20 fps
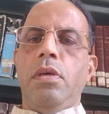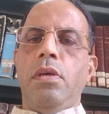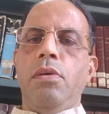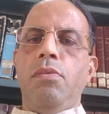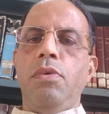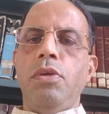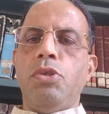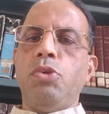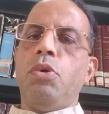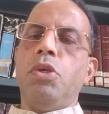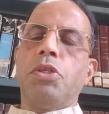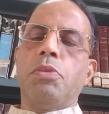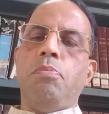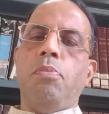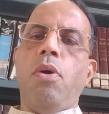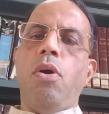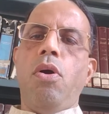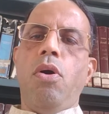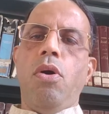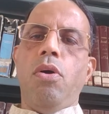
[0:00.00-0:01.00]
which was
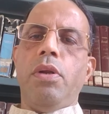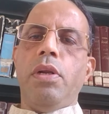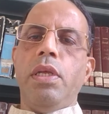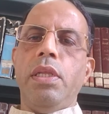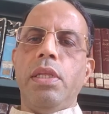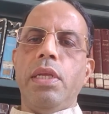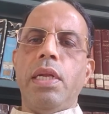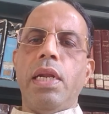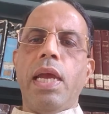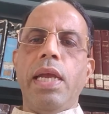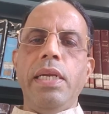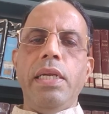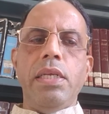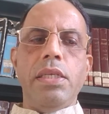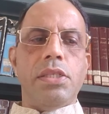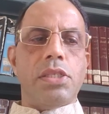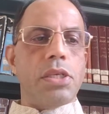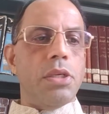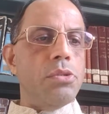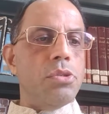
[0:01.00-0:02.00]
born in the
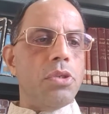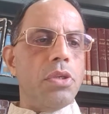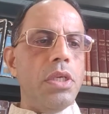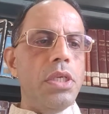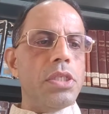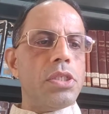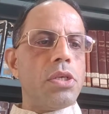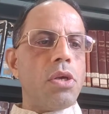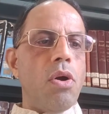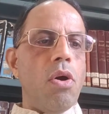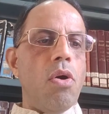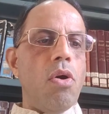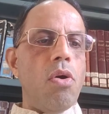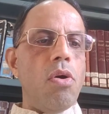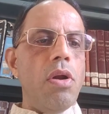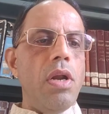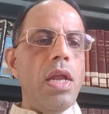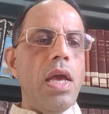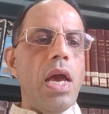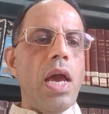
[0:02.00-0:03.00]
19th century is
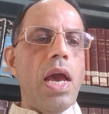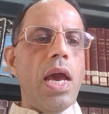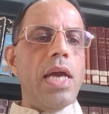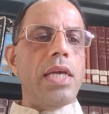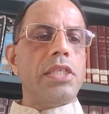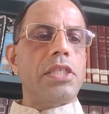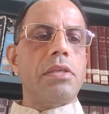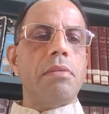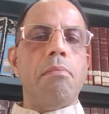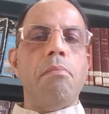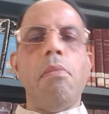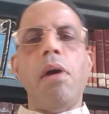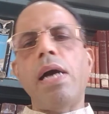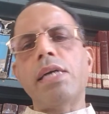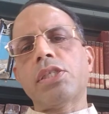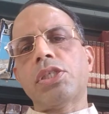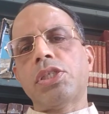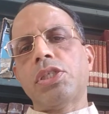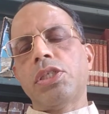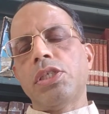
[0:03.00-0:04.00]
called as
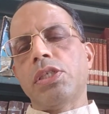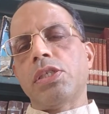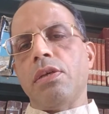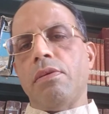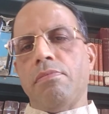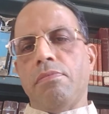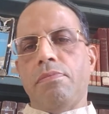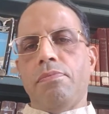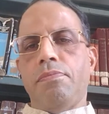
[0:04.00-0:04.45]
Marxism.